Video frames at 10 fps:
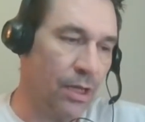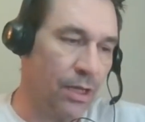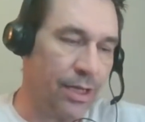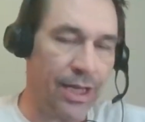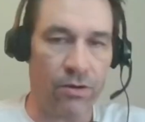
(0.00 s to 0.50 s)

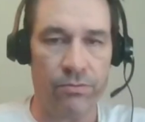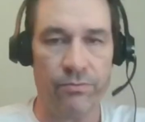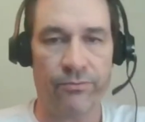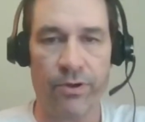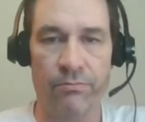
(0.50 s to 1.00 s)
Now,
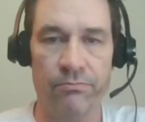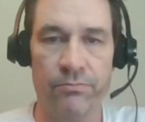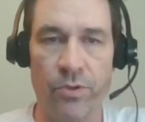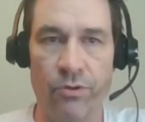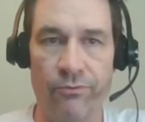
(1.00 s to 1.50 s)
from
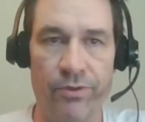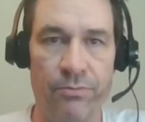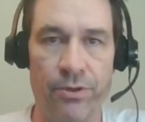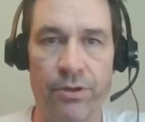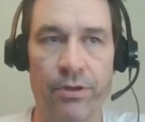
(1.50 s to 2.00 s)

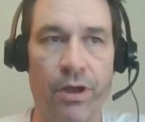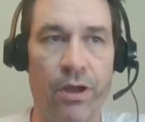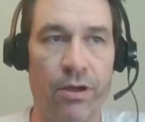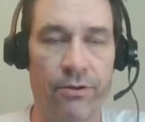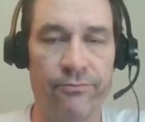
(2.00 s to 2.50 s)
November
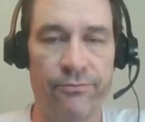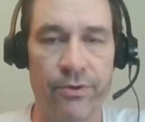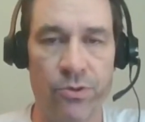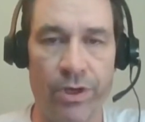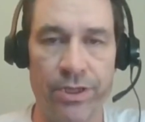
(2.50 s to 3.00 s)
of
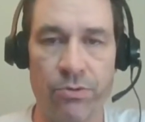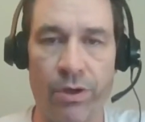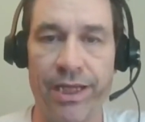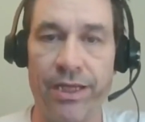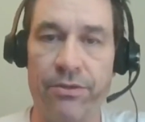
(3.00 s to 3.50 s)

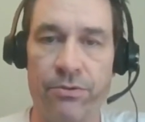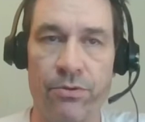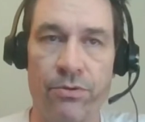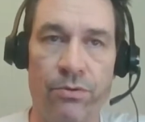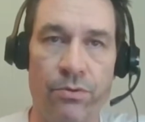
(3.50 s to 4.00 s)
2020
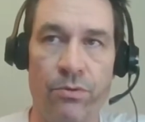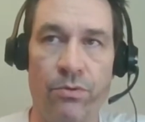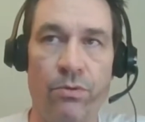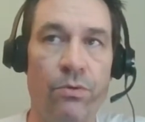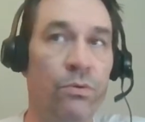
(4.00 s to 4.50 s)

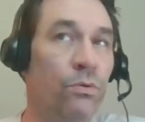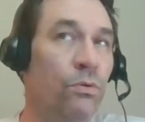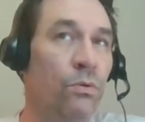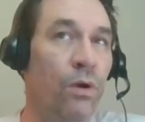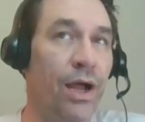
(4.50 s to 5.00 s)

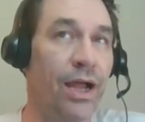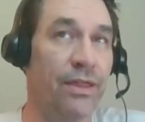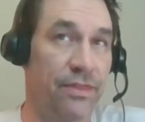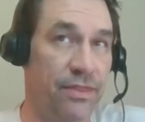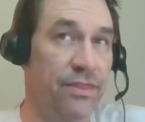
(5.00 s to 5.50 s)
through, I
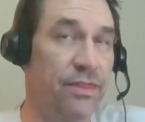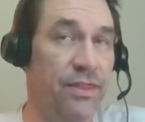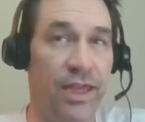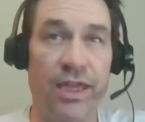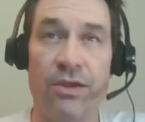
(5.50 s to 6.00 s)

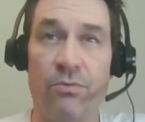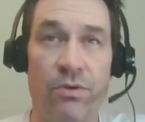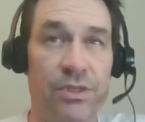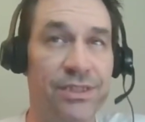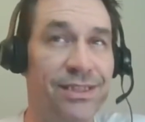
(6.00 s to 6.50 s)
think it
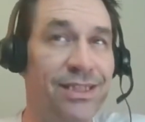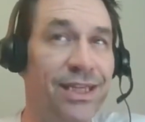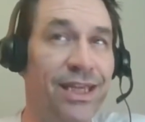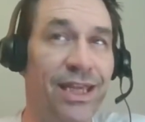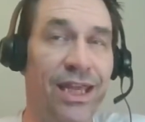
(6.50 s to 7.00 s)
was
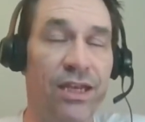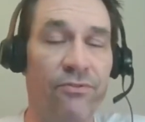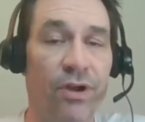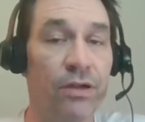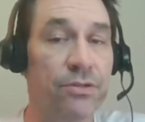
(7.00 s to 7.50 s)
the end
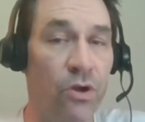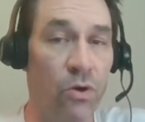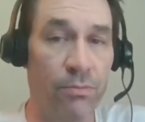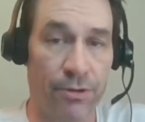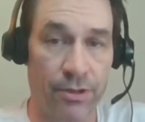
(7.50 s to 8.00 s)
of
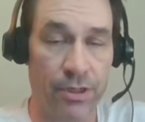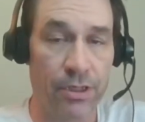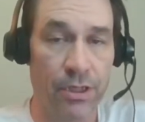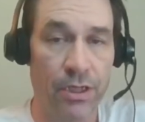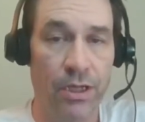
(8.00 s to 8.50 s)
October
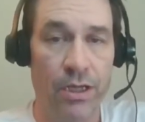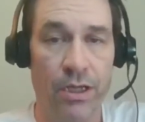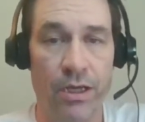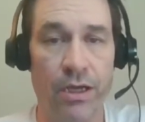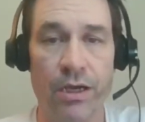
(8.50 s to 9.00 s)

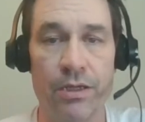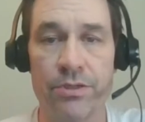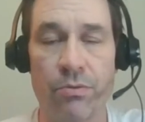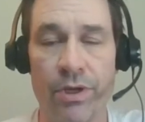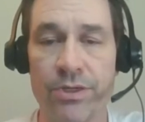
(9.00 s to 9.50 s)
uh,
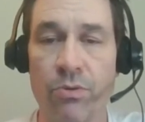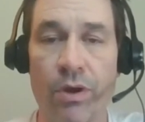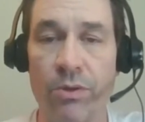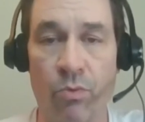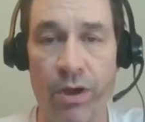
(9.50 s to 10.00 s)

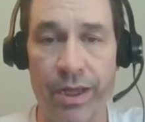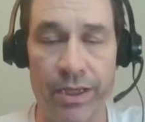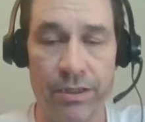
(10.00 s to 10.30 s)
2021